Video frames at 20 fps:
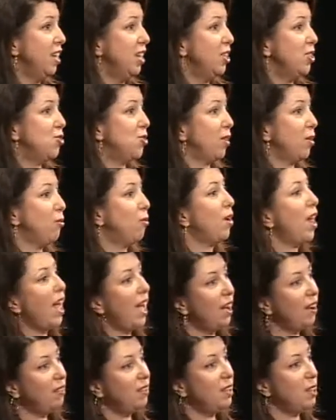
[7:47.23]
So they won't
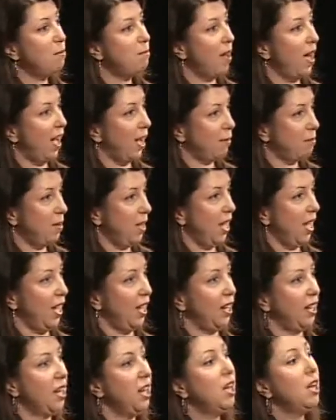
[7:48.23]
have any back
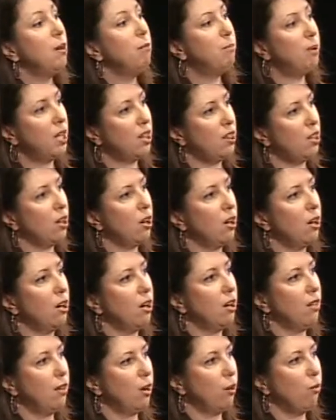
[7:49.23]
pain, but
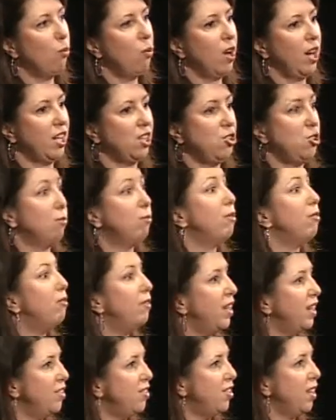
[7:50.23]
they're wanting to
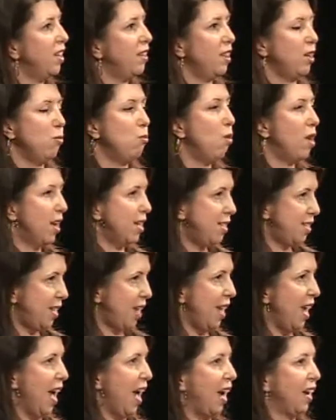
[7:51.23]
prevent it. They want to
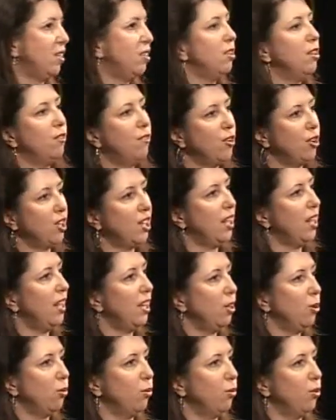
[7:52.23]
stay active. They're
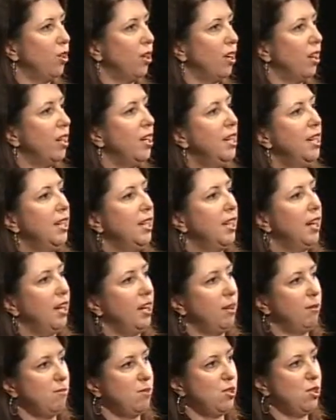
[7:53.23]
getting older.
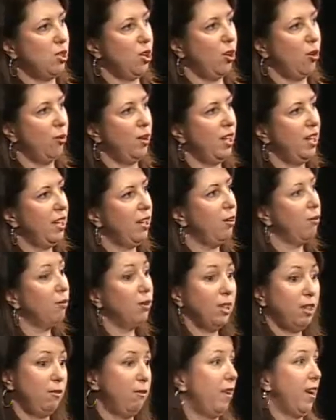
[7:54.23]
So it
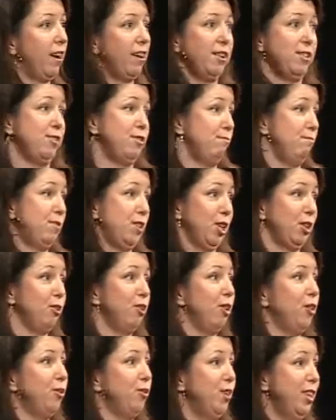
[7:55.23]
really varies,
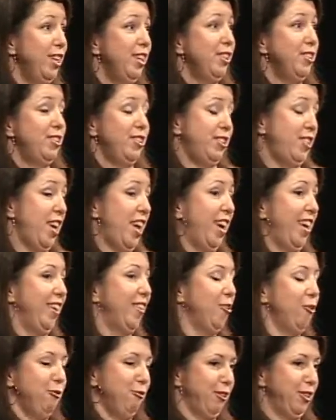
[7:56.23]
0 to 10,
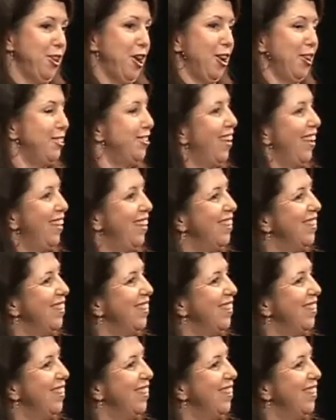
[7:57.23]
hopefully not a 10.